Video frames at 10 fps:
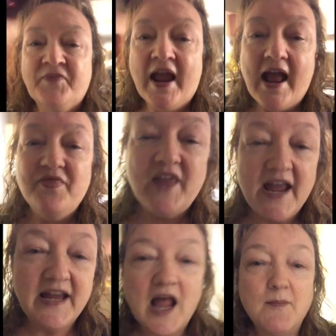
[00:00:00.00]
And they
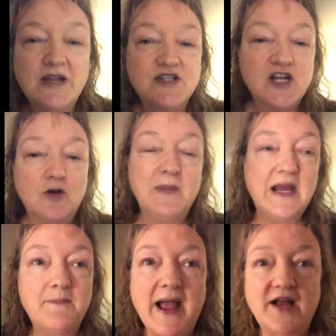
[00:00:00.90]
come and tell me
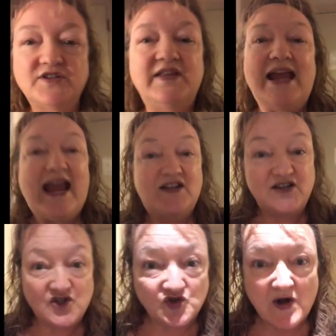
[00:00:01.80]
about the
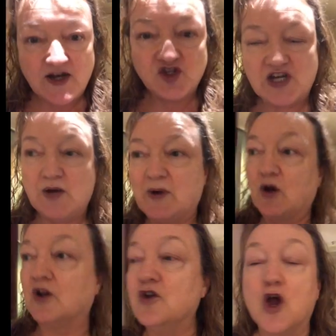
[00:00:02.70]
exit strategy. We
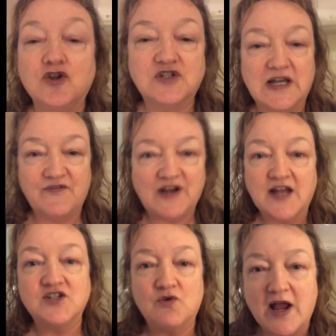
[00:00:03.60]
got a note delivered
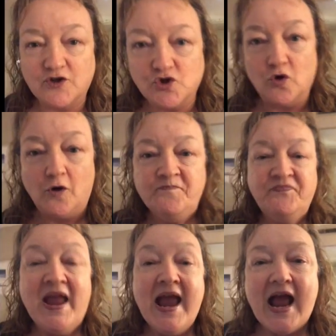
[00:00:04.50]
under our door
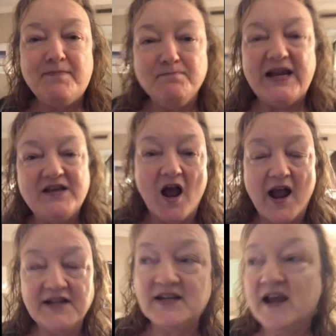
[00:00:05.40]
at
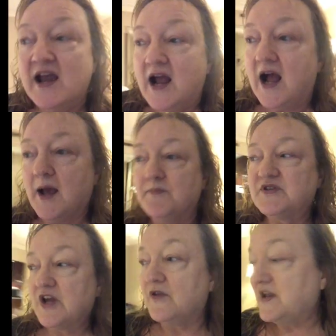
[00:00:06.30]
midnight.
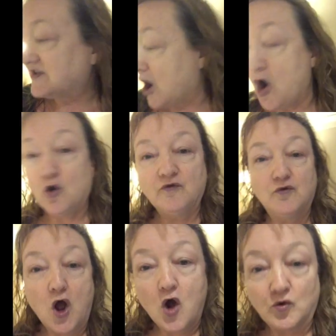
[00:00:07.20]
So there's a
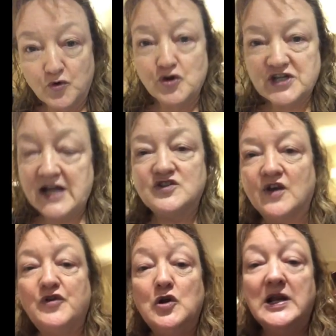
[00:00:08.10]
whole routine. So
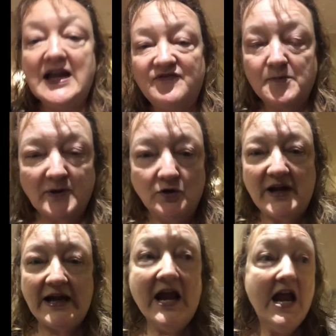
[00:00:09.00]
if you leave the
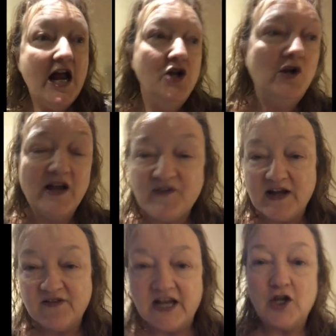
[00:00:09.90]
building, and you leave
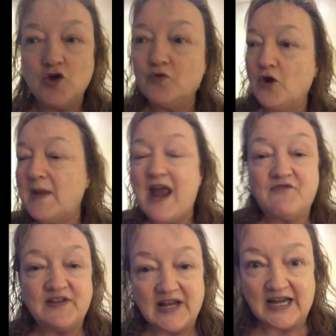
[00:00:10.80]
anything in your room,
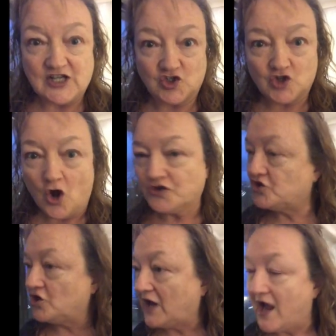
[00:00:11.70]
everything gets
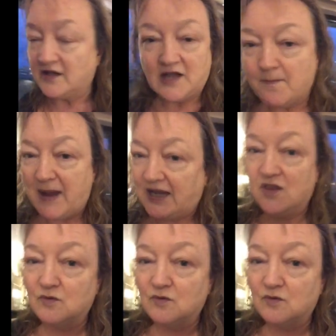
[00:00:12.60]
tossed. You can't come back in the